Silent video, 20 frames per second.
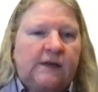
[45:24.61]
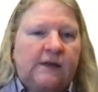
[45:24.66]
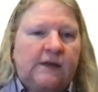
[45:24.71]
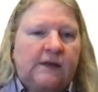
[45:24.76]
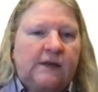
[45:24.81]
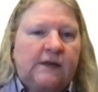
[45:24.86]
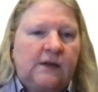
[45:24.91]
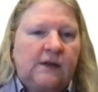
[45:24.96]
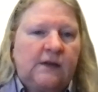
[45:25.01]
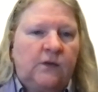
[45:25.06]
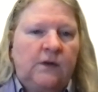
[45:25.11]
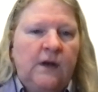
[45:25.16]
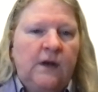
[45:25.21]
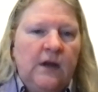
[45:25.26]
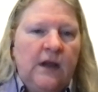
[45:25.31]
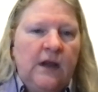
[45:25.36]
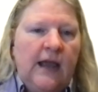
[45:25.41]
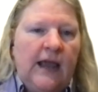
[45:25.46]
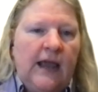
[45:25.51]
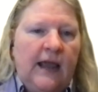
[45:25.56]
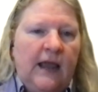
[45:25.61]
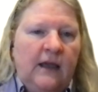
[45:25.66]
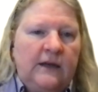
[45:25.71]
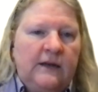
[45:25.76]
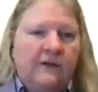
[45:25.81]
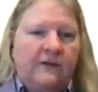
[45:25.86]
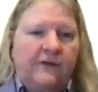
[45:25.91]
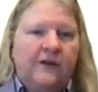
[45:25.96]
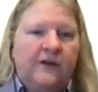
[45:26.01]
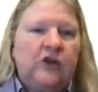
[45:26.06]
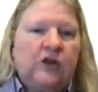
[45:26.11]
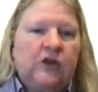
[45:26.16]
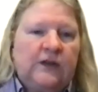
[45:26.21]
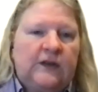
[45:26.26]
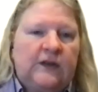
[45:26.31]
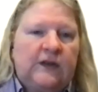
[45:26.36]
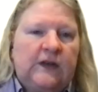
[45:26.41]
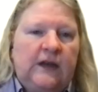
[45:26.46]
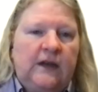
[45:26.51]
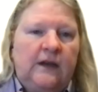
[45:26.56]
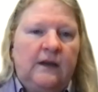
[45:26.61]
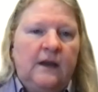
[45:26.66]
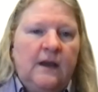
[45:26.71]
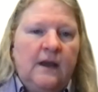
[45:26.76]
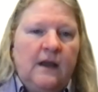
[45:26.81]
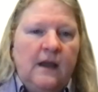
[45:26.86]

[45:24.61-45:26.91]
and efficiency,